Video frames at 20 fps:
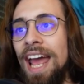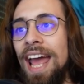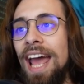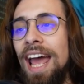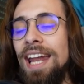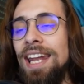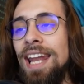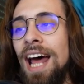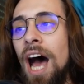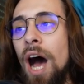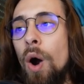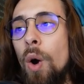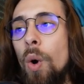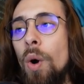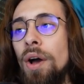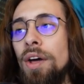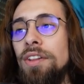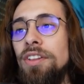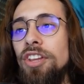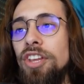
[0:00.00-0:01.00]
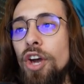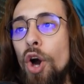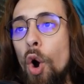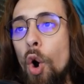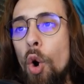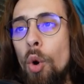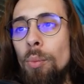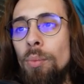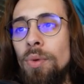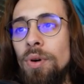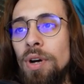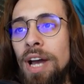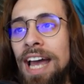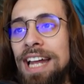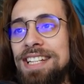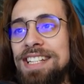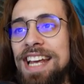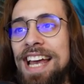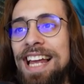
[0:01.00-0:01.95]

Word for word: and now the home at